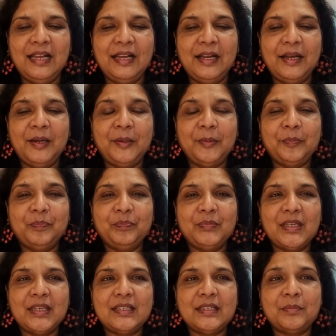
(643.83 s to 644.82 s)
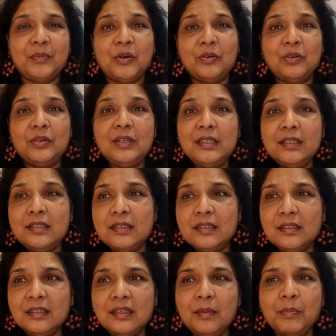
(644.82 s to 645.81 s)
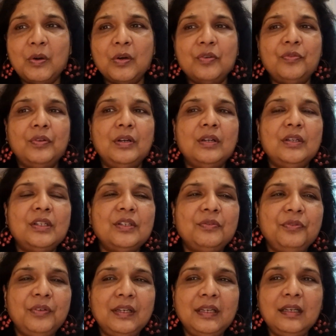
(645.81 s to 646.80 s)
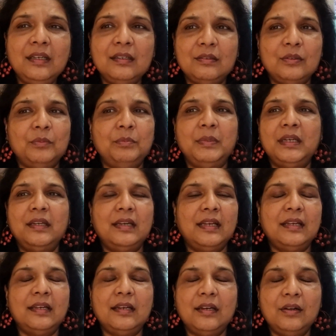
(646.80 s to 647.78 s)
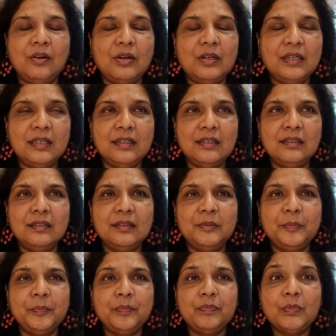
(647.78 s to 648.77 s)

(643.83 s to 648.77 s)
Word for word: Um, there's about religion, about philosophy, it could be like erotica,